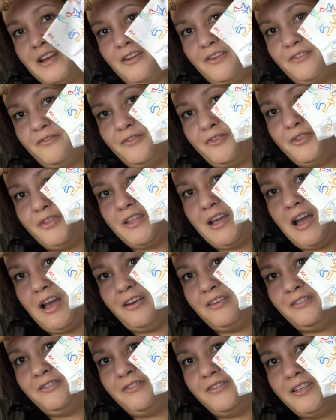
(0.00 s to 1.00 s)
out of all the
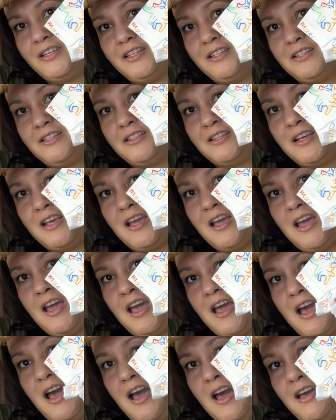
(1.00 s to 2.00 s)
outfits
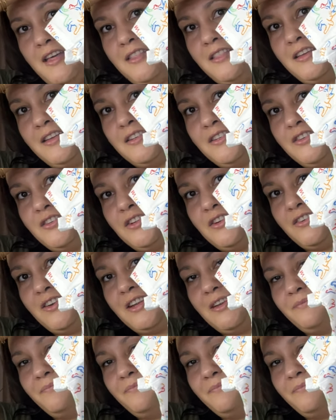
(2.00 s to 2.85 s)
uh, there's jerry